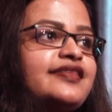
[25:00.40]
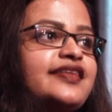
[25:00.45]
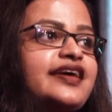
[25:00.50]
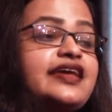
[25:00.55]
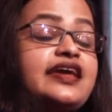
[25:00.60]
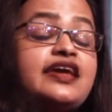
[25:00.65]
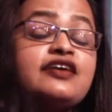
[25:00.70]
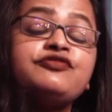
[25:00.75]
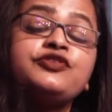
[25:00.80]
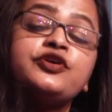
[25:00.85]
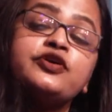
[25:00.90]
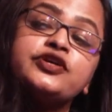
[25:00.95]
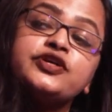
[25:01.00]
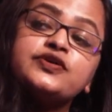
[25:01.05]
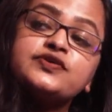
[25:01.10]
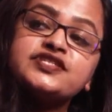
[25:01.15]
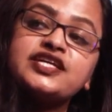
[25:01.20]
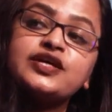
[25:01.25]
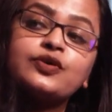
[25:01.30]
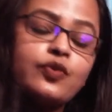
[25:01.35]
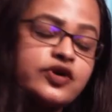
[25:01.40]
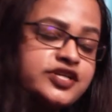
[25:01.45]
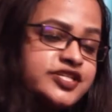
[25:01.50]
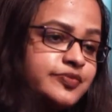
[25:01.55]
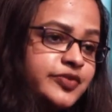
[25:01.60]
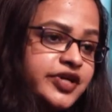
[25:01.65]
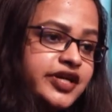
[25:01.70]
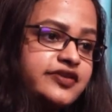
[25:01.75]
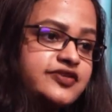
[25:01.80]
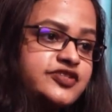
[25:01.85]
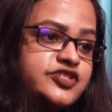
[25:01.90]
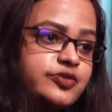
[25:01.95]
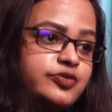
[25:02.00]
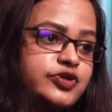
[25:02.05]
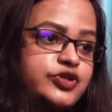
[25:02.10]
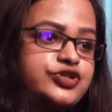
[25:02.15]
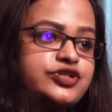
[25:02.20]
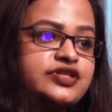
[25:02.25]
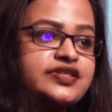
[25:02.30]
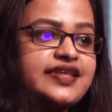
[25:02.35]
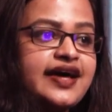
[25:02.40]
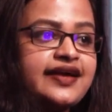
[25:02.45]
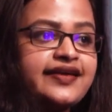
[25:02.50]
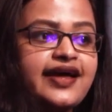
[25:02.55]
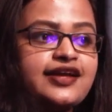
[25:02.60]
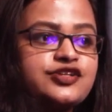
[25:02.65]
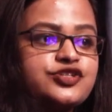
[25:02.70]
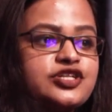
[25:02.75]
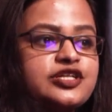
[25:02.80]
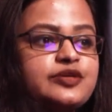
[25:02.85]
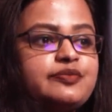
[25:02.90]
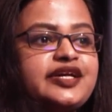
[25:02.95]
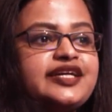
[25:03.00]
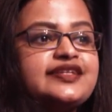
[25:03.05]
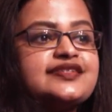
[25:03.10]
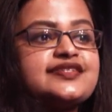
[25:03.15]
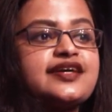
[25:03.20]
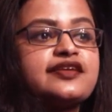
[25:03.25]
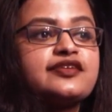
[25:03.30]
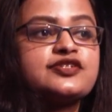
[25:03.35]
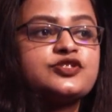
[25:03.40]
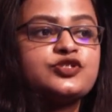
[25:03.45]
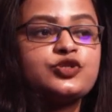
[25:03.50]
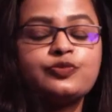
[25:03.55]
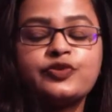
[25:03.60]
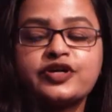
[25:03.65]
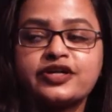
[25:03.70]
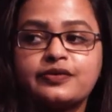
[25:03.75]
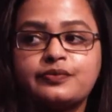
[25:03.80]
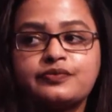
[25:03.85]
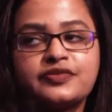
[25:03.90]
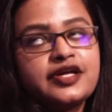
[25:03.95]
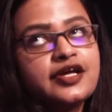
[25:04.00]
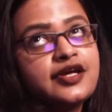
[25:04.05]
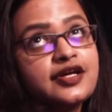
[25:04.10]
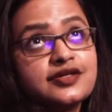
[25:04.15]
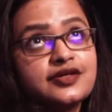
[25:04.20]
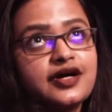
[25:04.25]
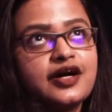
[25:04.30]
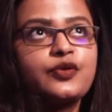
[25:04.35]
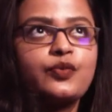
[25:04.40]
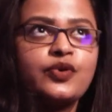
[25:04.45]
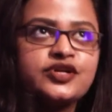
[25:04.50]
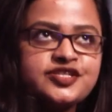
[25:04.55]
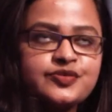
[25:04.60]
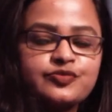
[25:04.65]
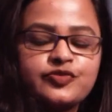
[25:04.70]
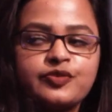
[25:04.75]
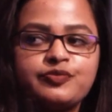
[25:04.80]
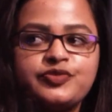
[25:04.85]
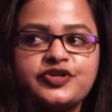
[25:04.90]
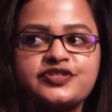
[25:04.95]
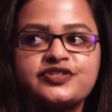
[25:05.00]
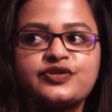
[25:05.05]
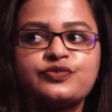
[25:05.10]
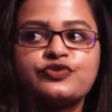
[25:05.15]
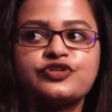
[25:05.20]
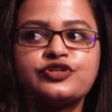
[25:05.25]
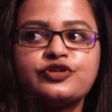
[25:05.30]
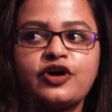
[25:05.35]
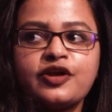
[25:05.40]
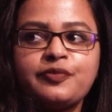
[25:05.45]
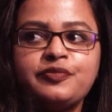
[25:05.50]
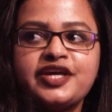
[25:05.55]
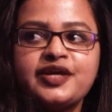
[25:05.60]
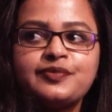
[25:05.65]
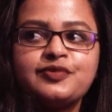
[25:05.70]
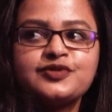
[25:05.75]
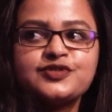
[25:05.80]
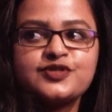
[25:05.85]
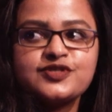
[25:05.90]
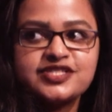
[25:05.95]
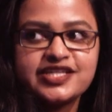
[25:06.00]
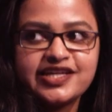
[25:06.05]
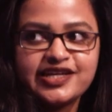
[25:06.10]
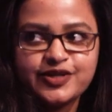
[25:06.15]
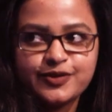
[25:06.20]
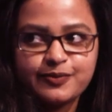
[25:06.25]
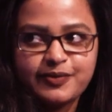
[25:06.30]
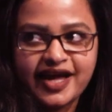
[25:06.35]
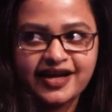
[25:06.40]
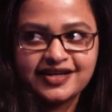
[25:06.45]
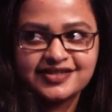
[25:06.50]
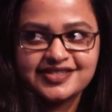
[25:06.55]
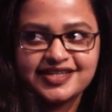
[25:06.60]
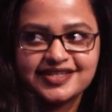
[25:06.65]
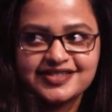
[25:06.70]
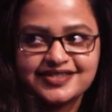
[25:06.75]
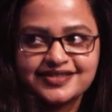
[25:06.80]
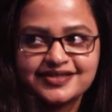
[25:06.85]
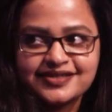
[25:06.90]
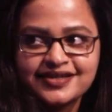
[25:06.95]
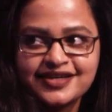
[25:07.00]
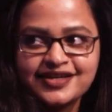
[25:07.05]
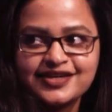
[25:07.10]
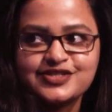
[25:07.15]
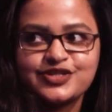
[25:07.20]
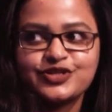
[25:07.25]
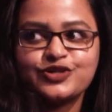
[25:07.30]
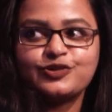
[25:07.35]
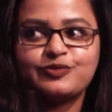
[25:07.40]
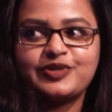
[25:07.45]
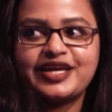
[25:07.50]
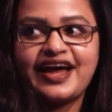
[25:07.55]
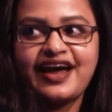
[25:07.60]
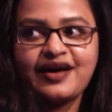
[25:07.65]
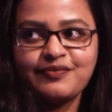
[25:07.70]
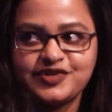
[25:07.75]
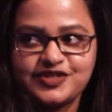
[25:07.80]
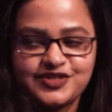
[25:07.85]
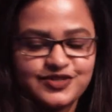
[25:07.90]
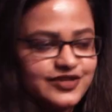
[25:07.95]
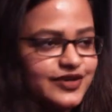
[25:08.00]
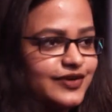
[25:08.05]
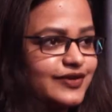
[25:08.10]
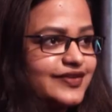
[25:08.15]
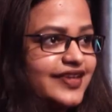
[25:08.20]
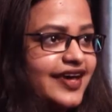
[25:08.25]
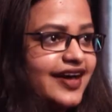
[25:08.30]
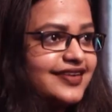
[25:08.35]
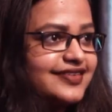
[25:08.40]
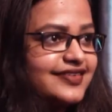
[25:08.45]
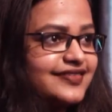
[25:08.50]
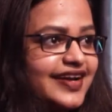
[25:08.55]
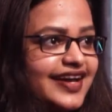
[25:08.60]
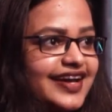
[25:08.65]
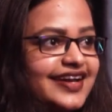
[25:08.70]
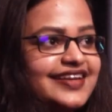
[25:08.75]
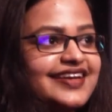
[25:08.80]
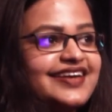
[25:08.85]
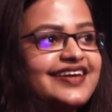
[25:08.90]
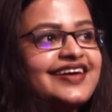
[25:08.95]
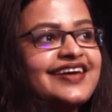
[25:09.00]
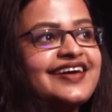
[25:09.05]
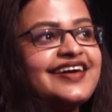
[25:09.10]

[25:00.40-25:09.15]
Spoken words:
then if you're using quantum key distribution, that actually means that a quantum computer would not be able to steal your bank data. So you'll be happy to know that, right?